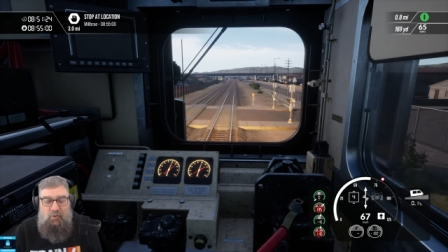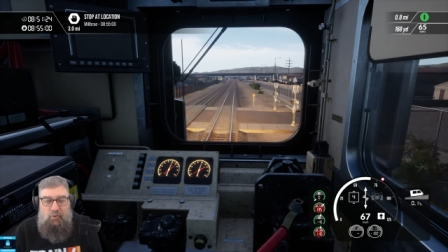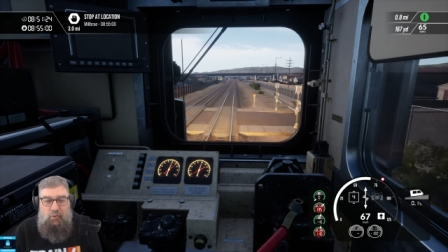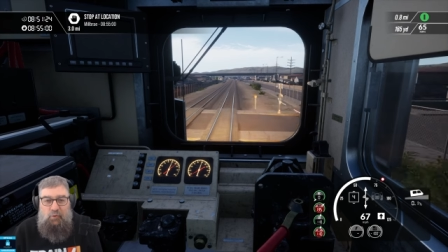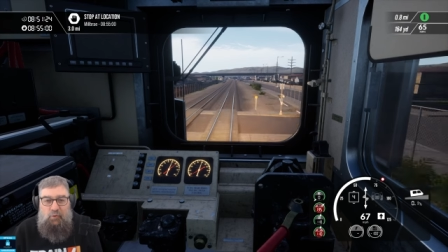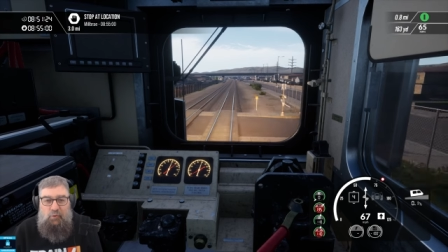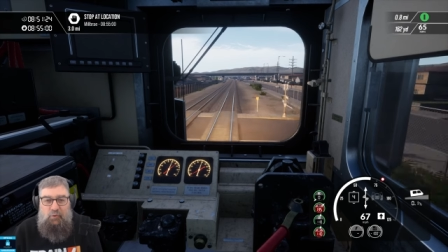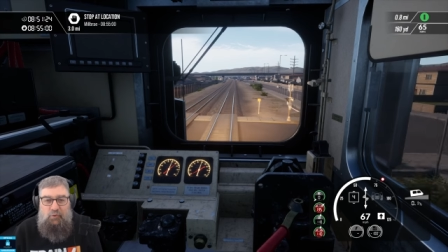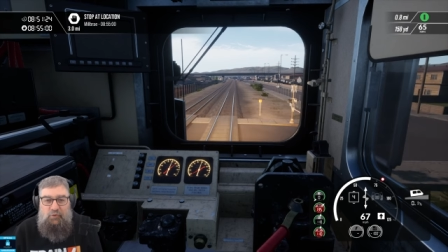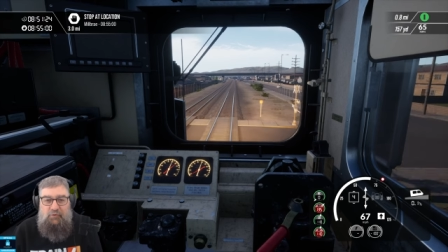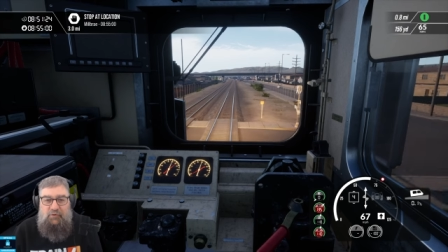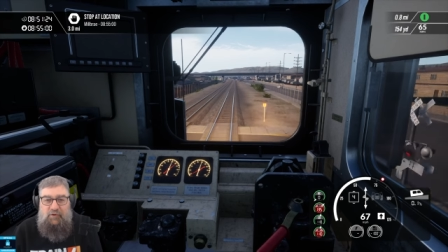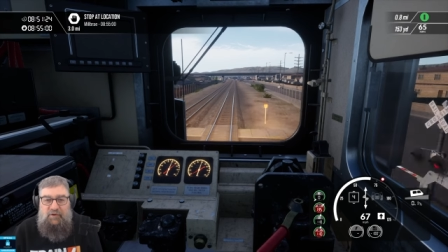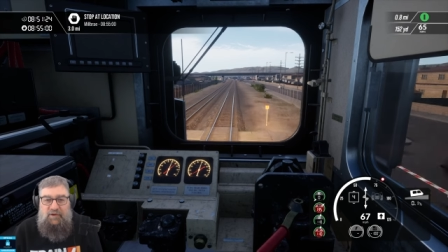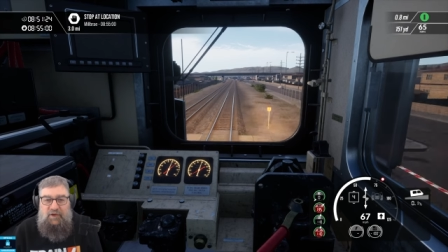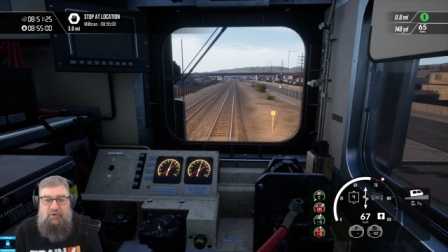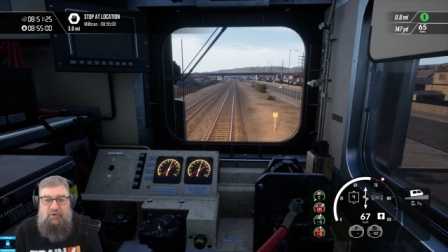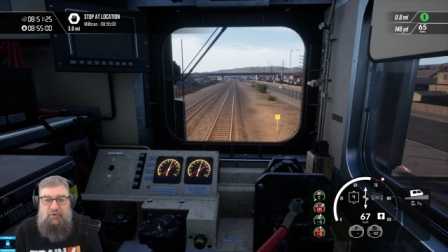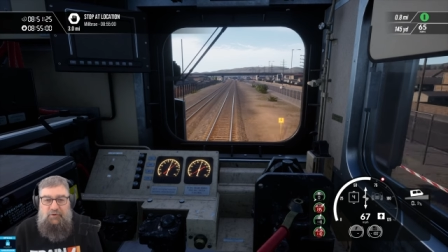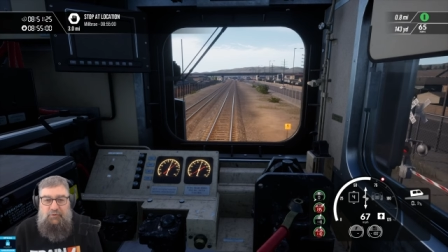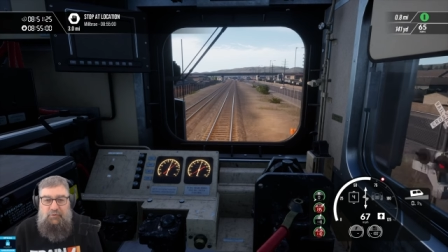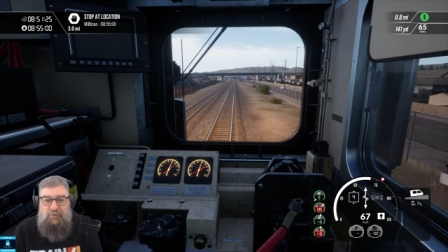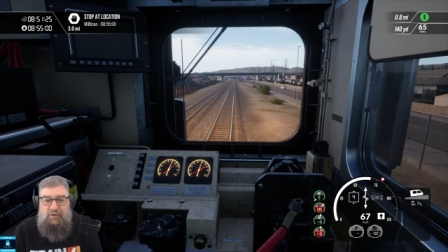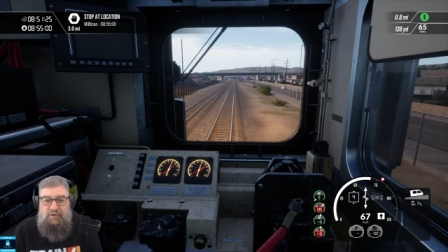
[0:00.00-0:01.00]
Or they
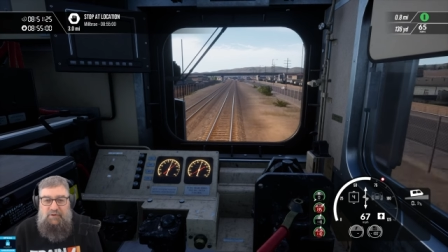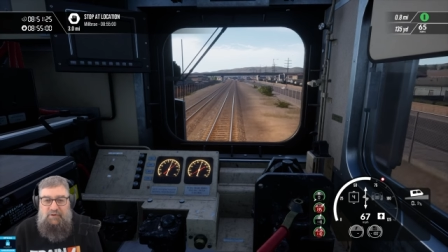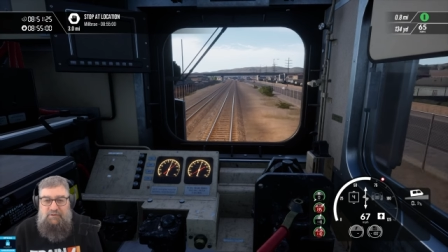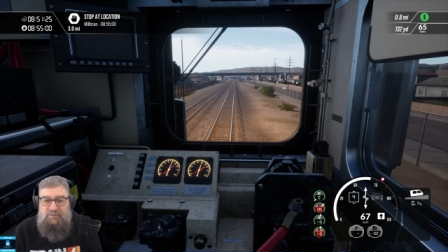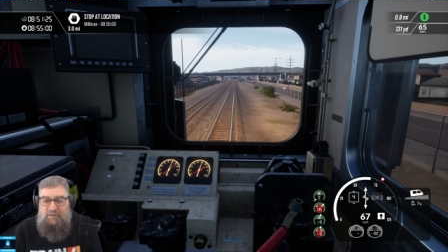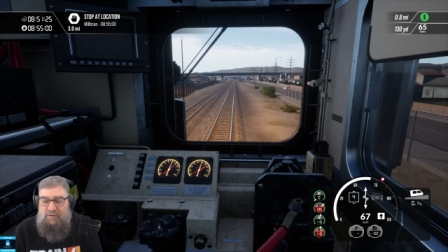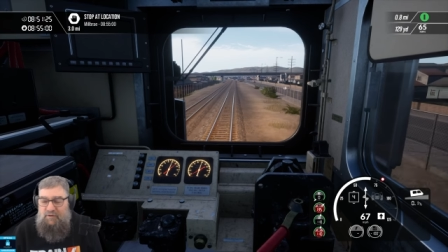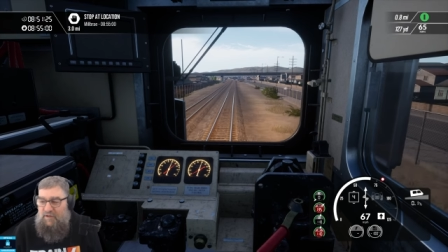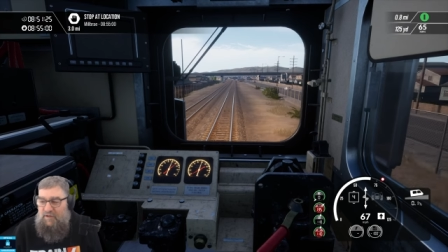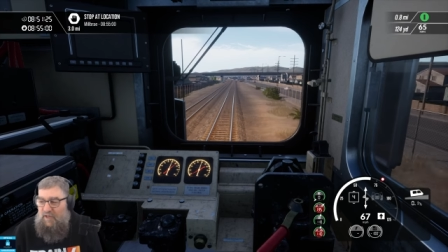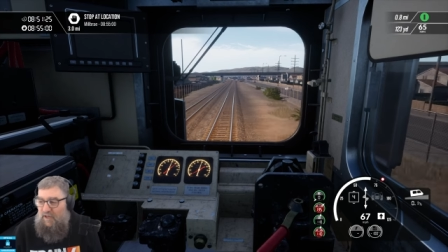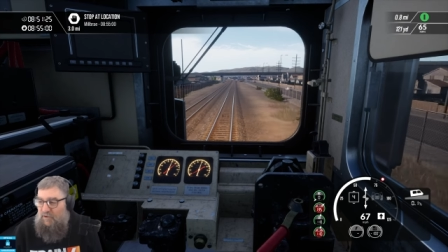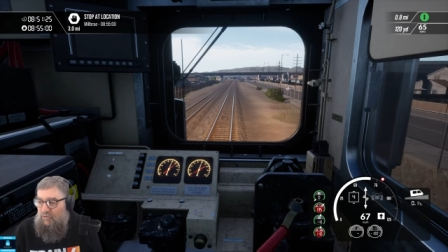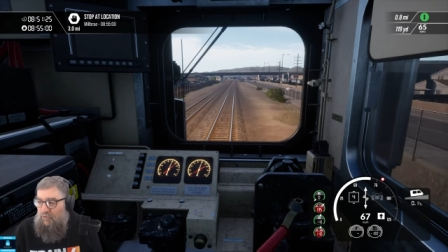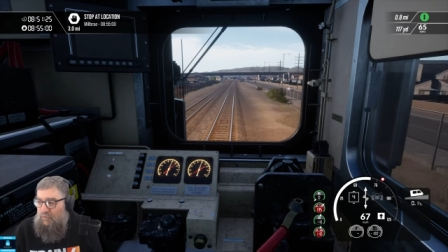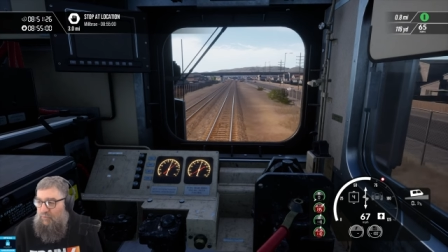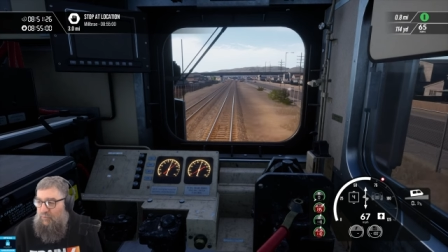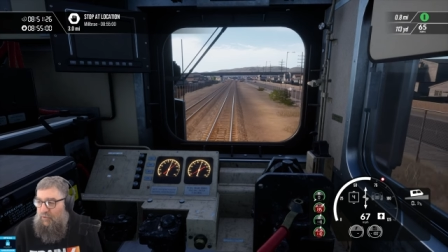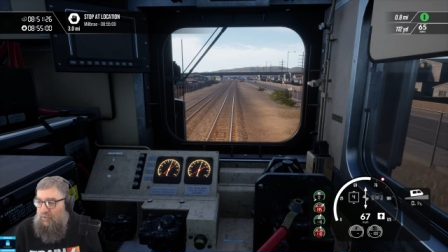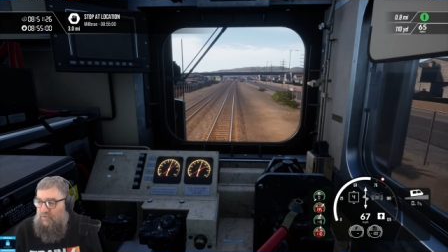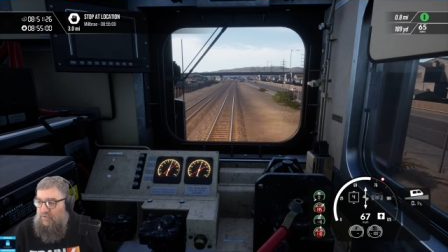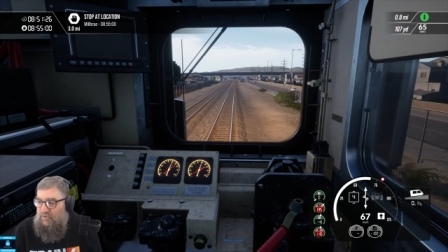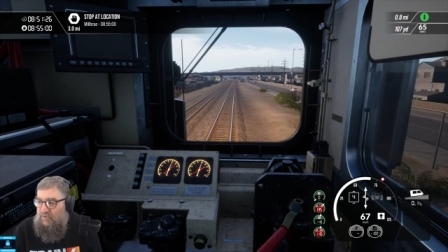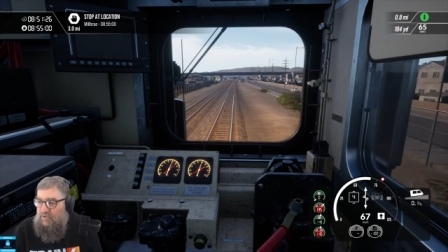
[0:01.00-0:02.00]
go to an annual
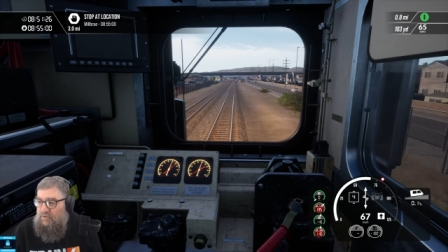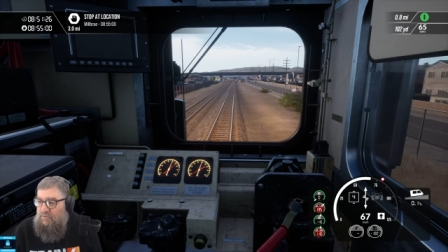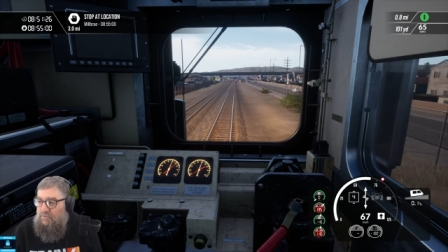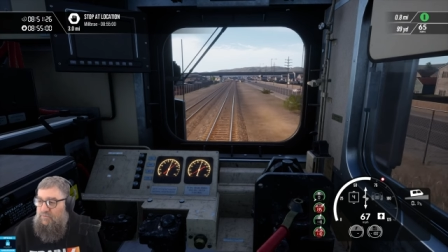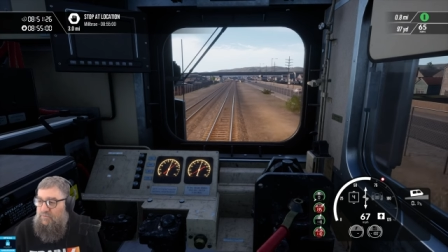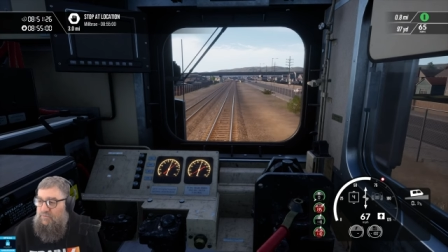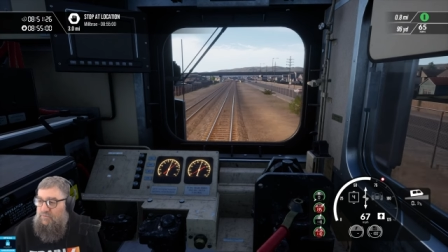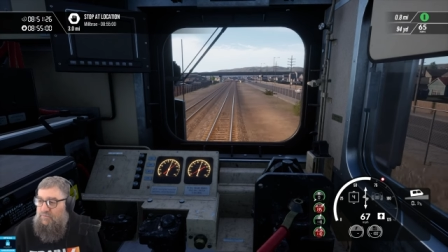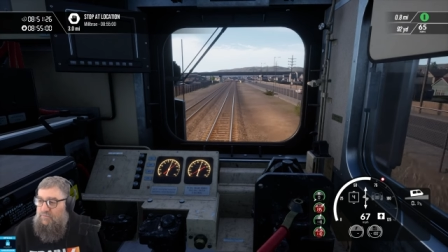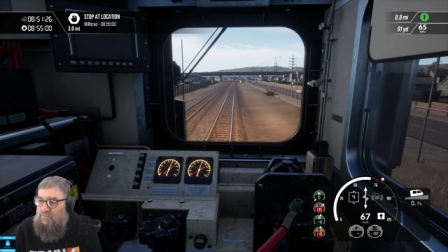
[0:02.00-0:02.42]
pricing.